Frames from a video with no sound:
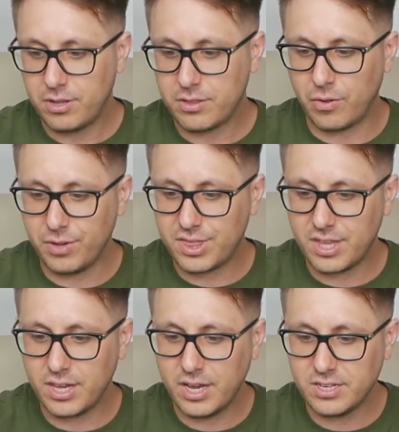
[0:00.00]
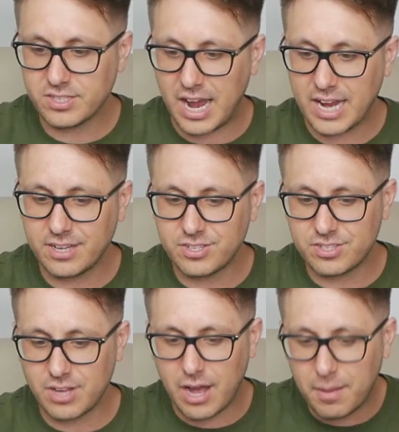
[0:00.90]
The only thing is,
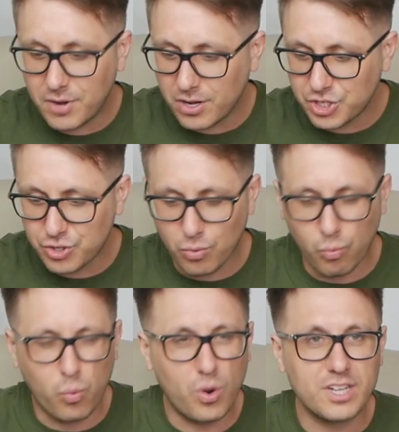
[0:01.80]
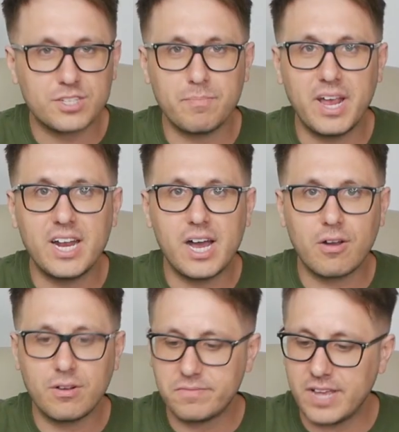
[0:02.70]
I'm not sure what it's made out of,